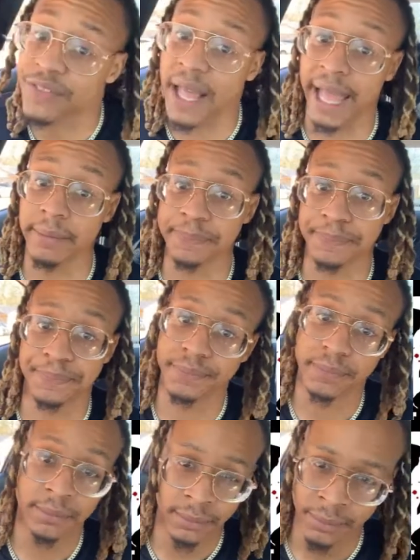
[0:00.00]
that,
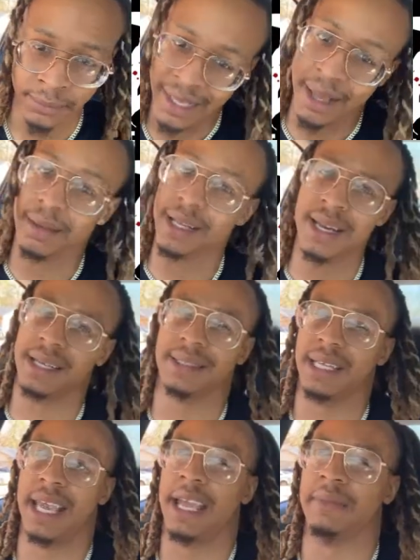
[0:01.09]
the niggas
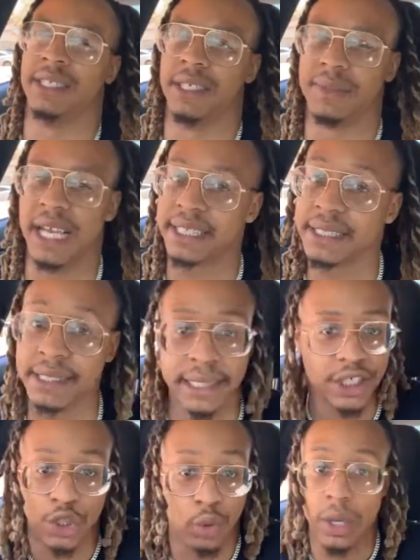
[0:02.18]
succumbed to temptations, and
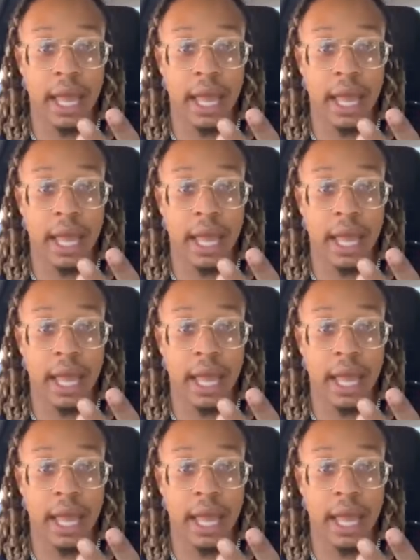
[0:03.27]
it's you.